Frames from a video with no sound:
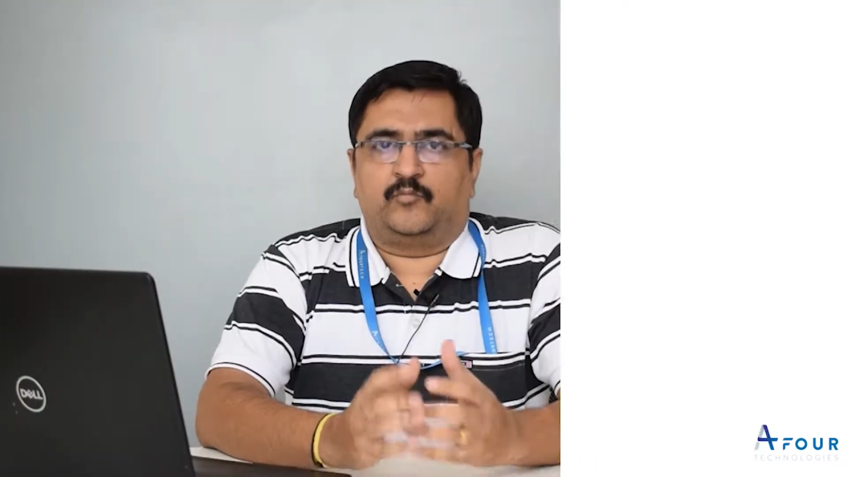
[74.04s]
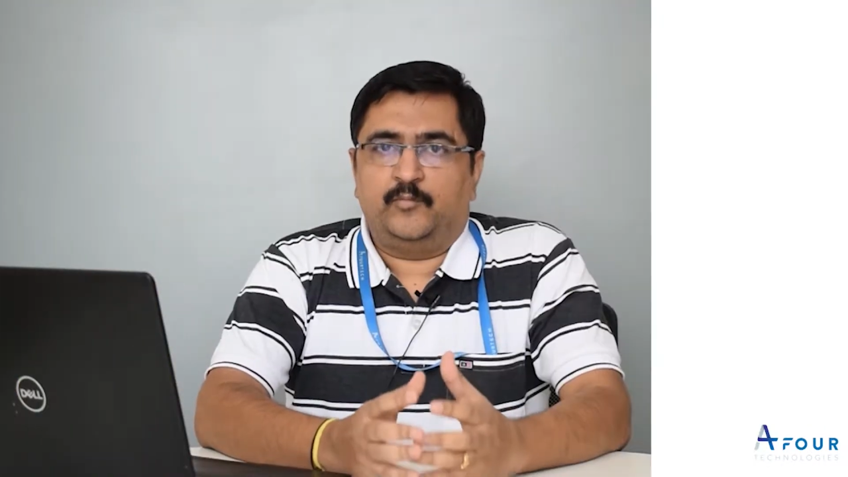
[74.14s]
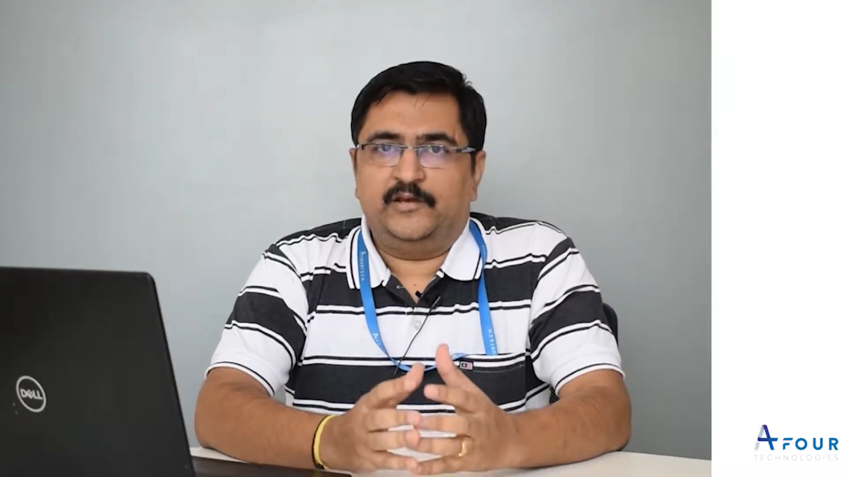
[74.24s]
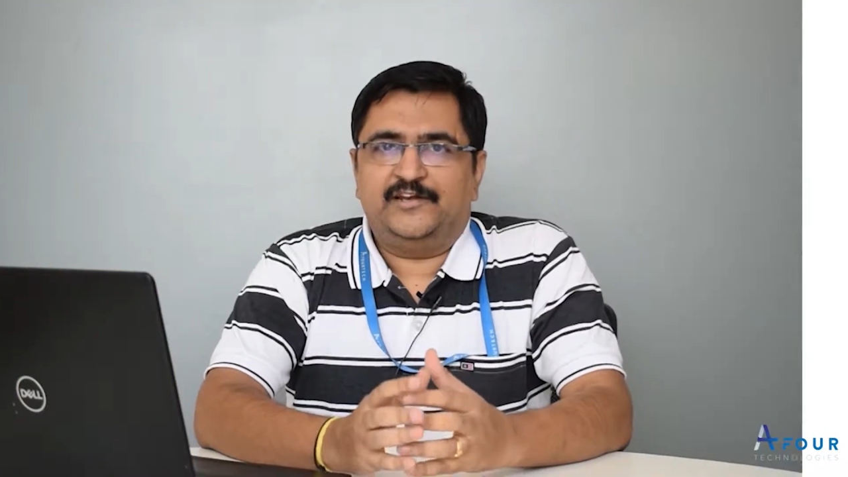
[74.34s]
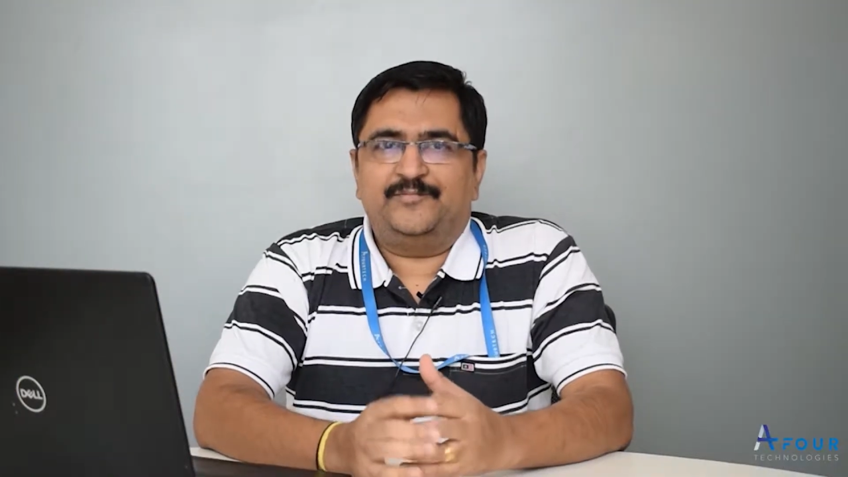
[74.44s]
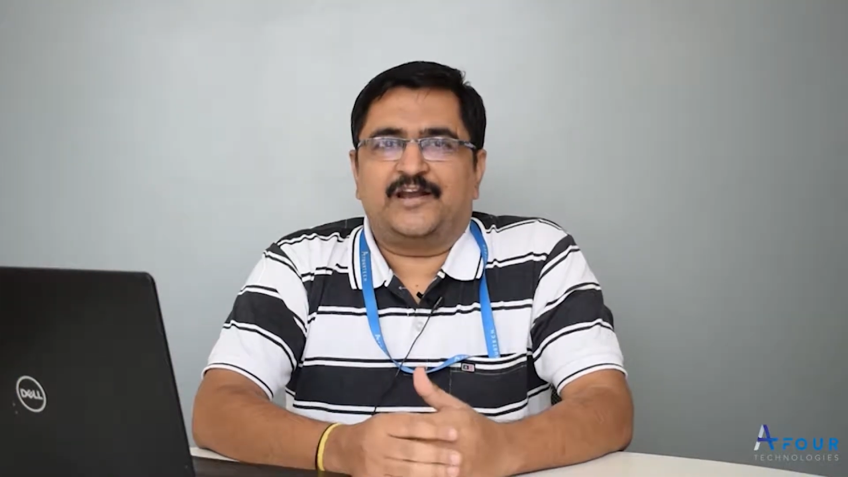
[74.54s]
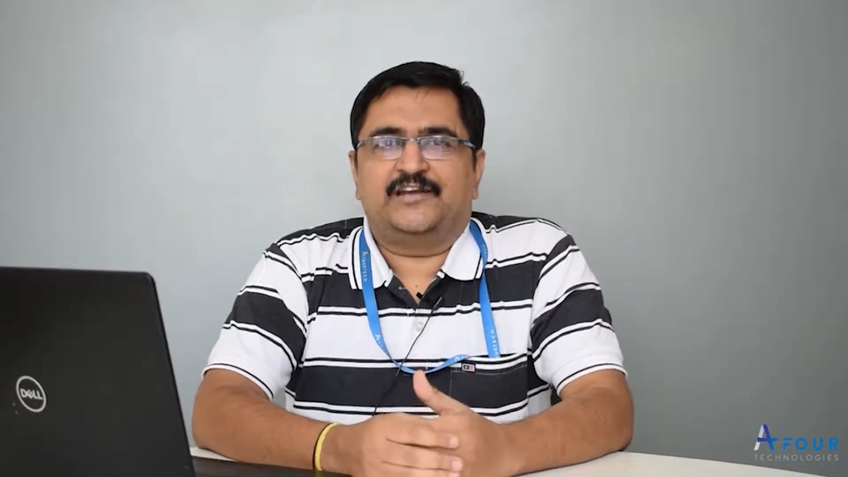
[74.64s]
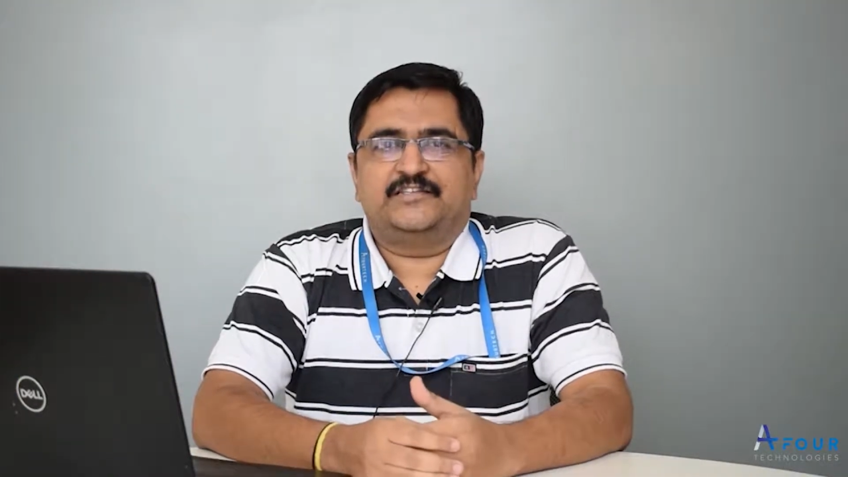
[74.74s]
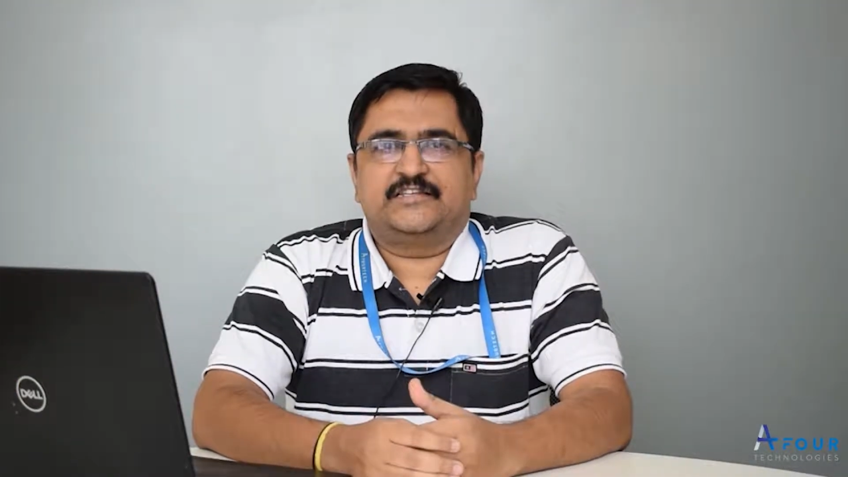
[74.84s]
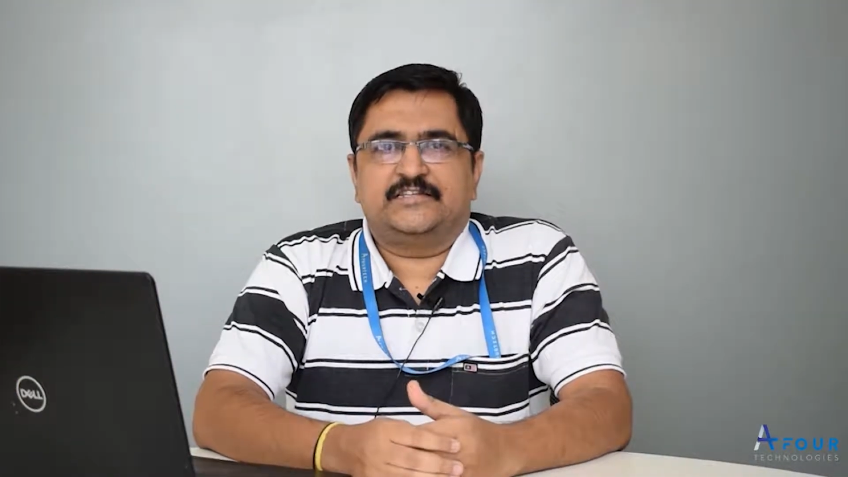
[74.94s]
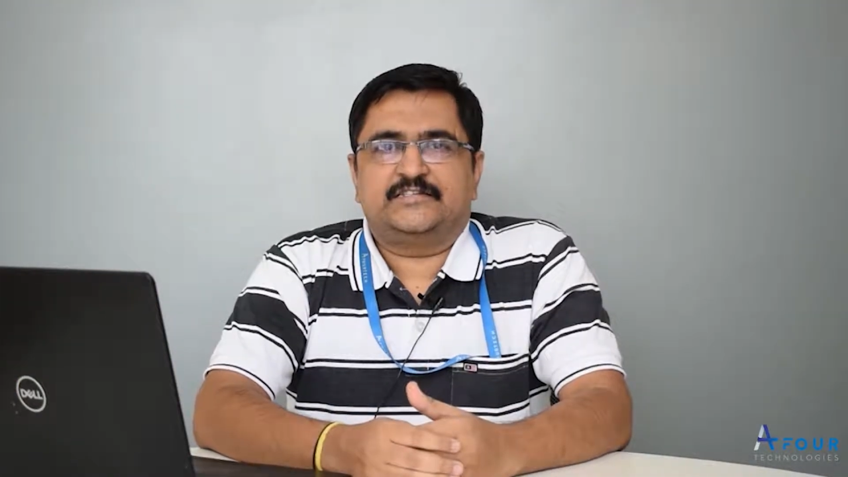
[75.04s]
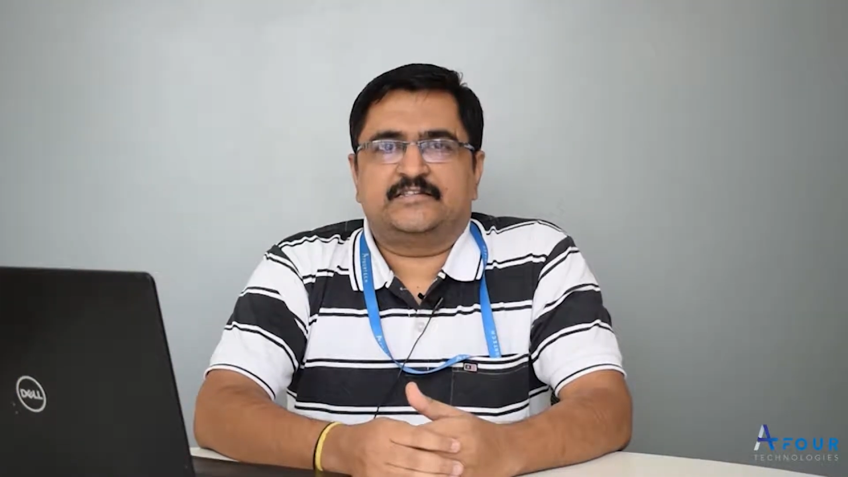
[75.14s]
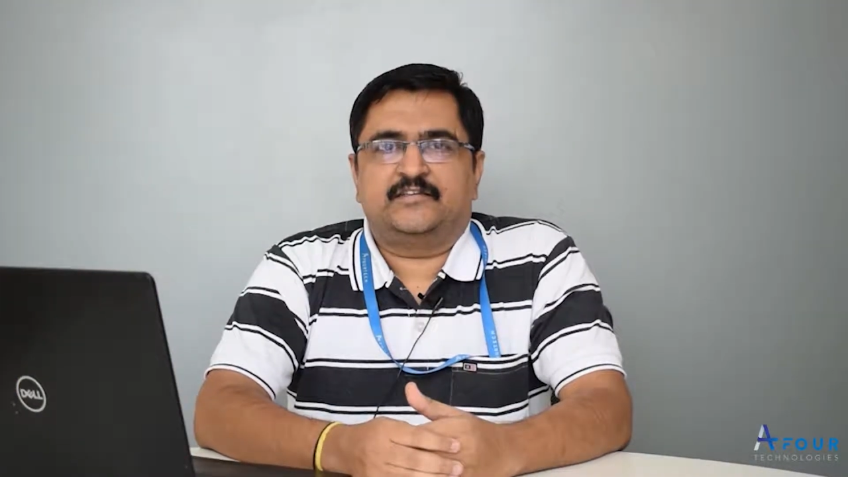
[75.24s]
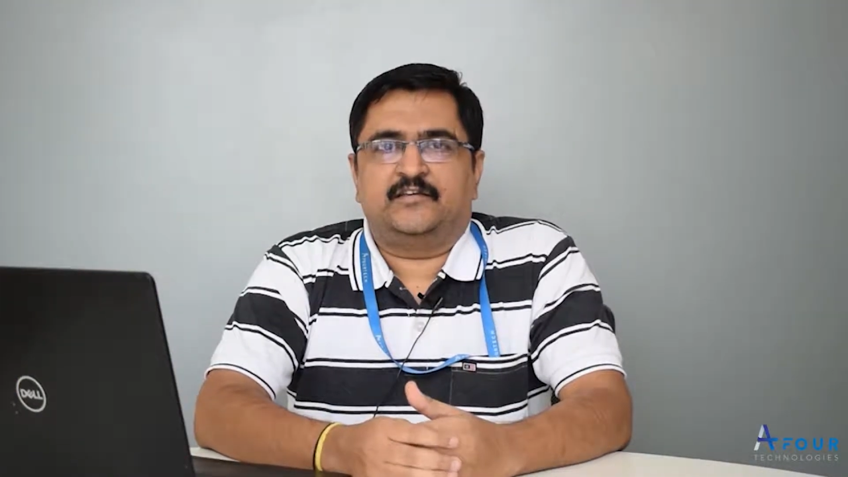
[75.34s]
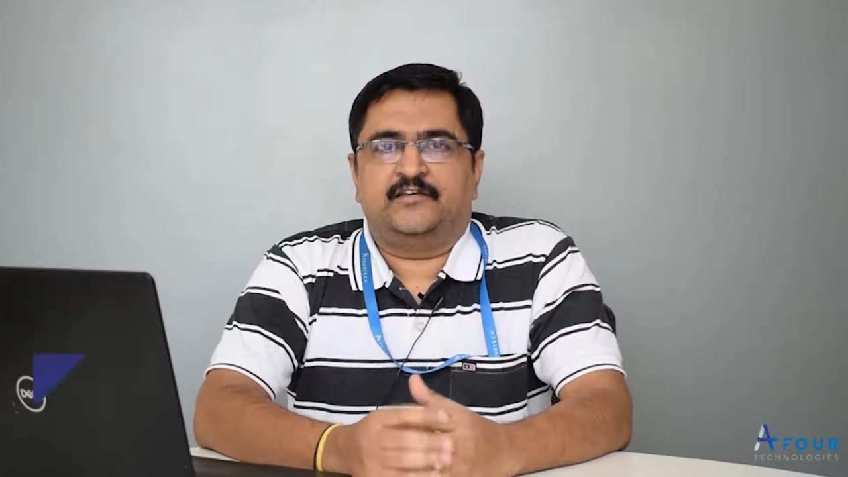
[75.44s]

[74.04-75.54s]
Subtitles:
mobility practices,